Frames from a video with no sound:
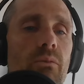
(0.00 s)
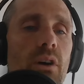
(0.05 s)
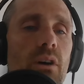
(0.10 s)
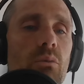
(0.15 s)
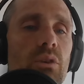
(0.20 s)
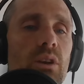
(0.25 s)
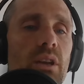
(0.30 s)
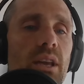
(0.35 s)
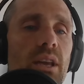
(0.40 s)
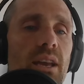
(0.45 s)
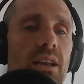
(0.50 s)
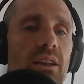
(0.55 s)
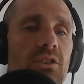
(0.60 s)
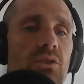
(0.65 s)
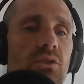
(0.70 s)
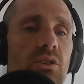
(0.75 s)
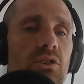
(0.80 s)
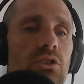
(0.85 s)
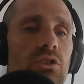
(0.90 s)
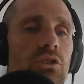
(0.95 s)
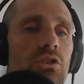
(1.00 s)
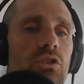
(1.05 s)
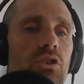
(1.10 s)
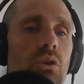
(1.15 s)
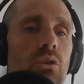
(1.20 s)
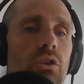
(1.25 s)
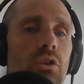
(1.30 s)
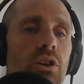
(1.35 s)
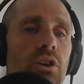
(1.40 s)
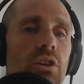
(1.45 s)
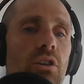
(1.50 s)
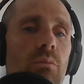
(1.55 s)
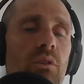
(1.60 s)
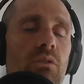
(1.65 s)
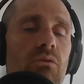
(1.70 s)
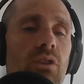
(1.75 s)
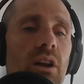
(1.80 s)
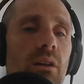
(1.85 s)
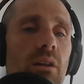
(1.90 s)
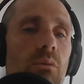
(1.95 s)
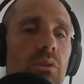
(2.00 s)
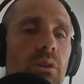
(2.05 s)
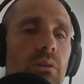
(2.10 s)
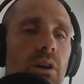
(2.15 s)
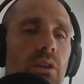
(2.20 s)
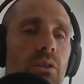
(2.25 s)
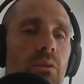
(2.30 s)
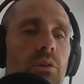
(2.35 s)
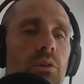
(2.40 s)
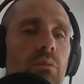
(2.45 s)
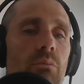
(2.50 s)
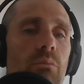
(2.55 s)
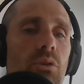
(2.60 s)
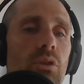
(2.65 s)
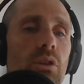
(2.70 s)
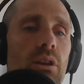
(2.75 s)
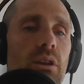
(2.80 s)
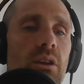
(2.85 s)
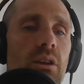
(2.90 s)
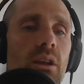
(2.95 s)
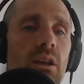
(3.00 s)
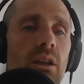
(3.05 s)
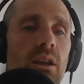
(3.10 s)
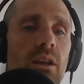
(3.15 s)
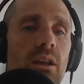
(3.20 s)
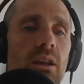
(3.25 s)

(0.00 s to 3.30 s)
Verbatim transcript: fun one to get into because you just know you're going to be running with other people and